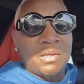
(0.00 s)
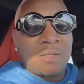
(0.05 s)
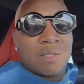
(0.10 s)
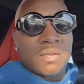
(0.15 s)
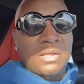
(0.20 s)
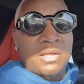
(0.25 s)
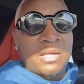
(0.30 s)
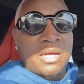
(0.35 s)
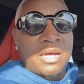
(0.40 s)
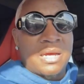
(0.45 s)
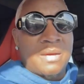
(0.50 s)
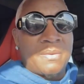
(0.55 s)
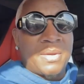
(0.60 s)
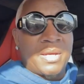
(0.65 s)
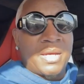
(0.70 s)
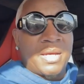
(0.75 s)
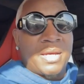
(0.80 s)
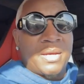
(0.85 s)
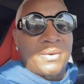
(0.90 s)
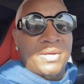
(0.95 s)
You know
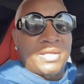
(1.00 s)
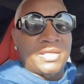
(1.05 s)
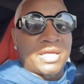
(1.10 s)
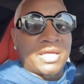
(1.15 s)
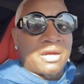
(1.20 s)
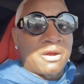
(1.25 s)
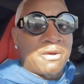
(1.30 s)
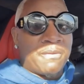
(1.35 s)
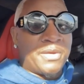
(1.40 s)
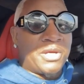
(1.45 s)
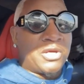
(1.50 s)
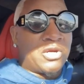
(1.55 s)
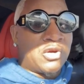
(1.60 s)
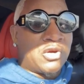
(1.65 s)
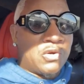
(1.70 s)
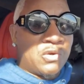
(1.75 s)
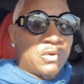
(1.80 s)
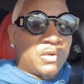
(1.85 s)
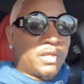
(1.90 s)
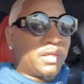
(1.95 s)
what I mean? We just gonna be
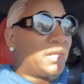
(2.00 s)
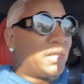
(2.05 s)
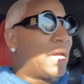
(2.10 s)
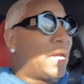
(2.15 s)
cool.